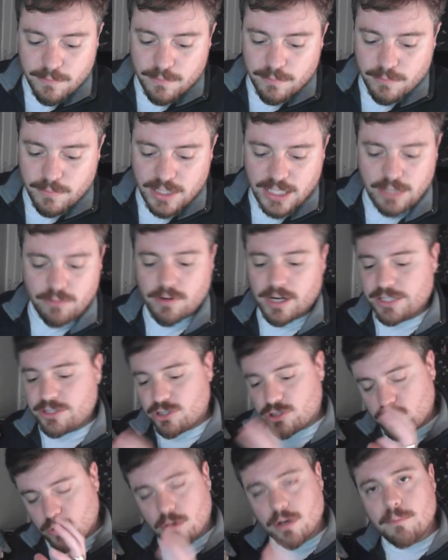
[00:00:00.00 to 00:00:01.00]
he writes
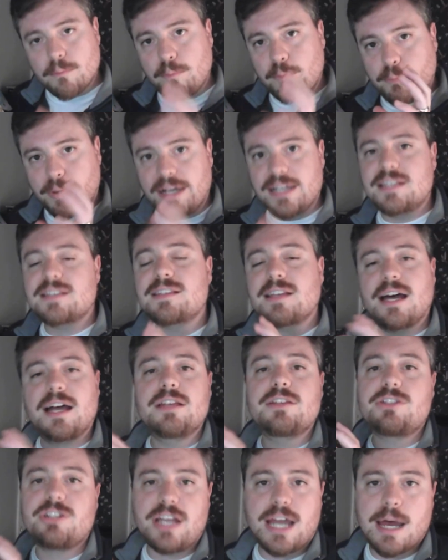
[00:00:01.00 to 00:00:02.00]
short,
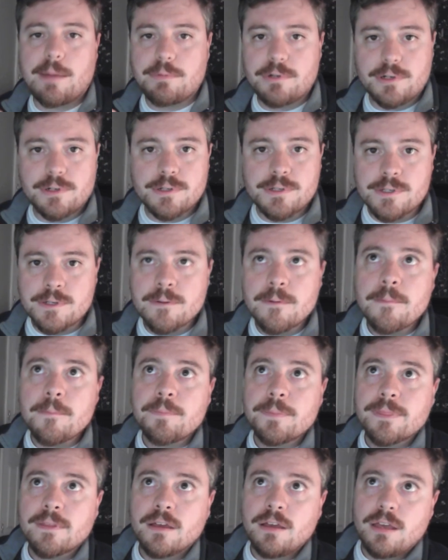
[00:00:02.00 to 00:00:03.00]
bite-sized chapters.
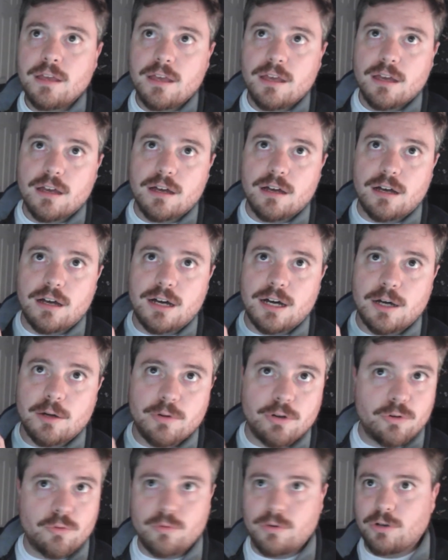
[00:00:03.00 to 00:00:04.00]

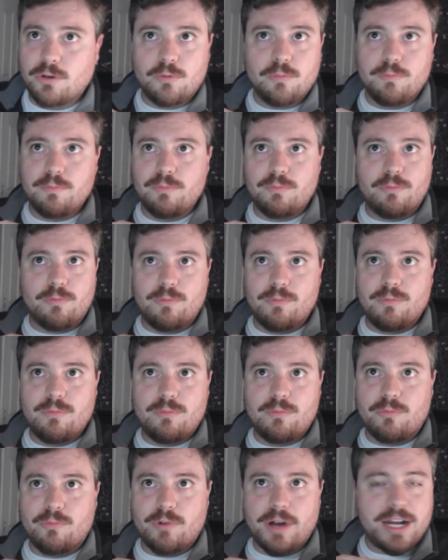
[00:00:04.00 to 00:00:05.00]
He'll
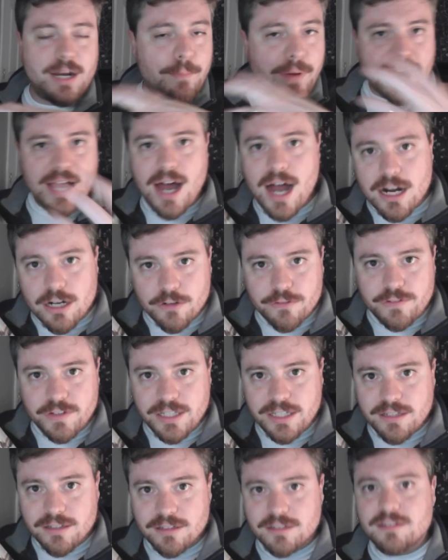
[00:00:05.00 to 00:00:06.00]
write a
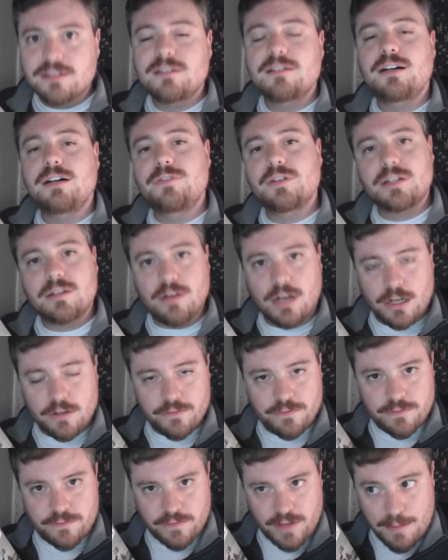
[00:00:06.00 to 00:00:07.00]
biography
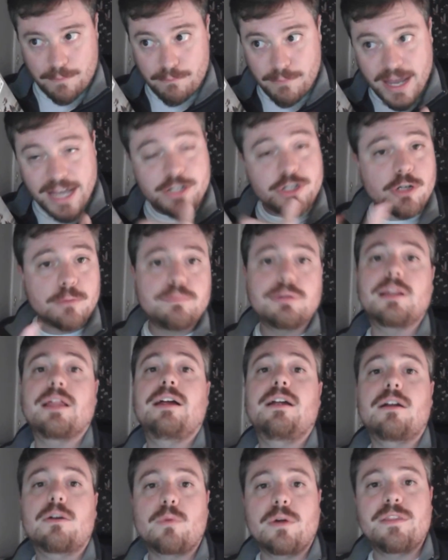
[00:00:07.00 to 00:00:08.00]
of a major
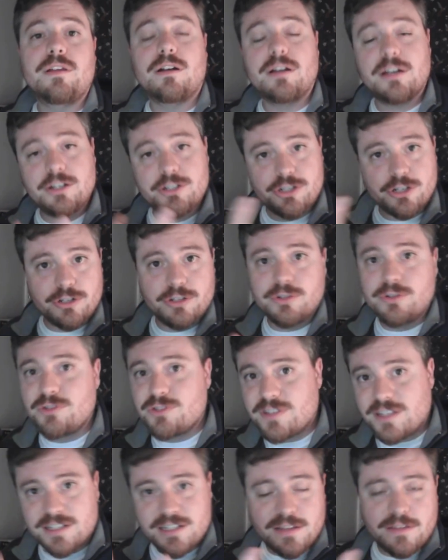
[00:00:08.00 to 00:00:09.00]
player when they're
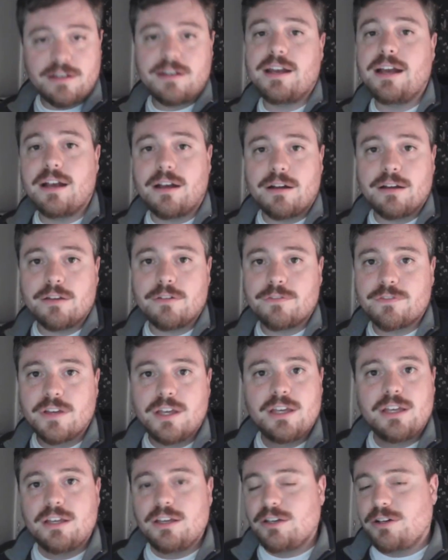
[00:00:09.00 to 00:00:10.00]
introduced into the narrative.
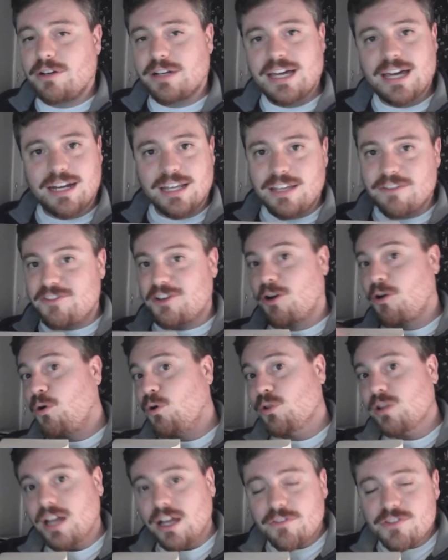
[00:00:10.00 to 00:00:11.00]
He'll kind of give their
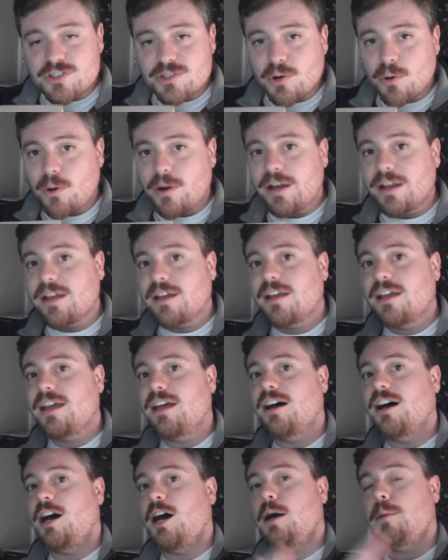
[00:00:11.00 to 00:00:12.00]
whole life story
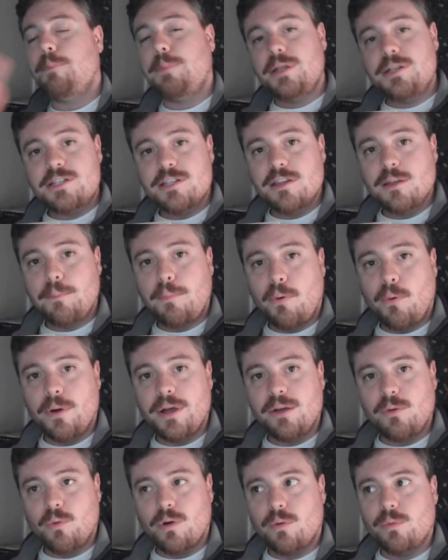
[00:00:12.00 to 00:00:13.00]
up into the
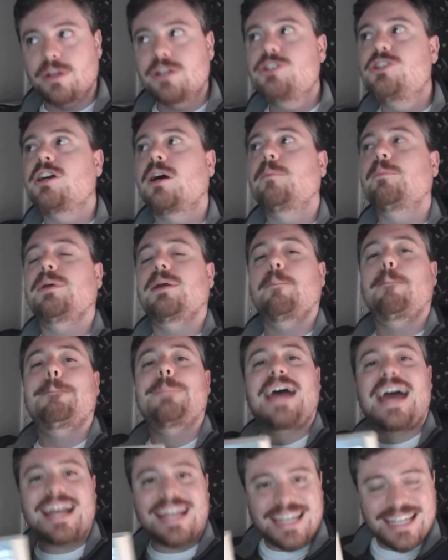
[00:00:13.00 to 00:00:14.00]
point where we jump
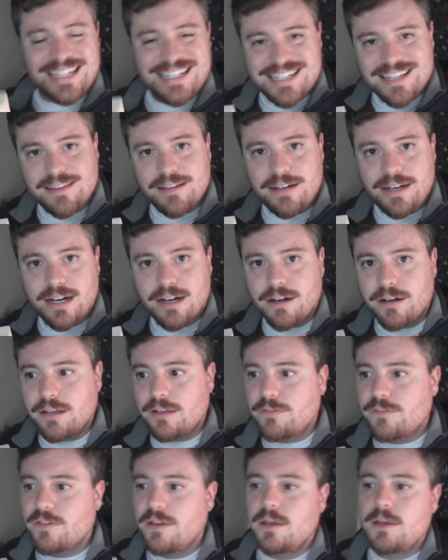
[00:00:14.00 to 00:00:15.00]
back into the
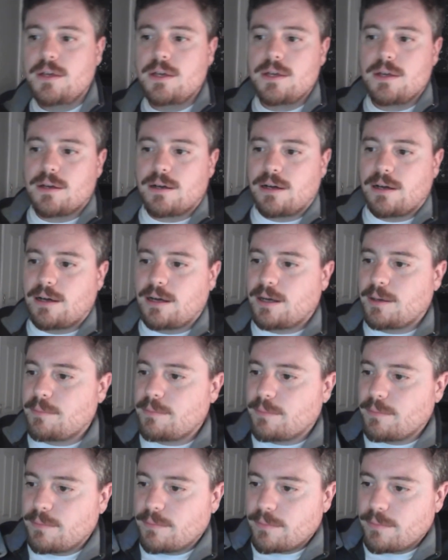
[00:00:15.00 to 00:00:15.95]
narrative. And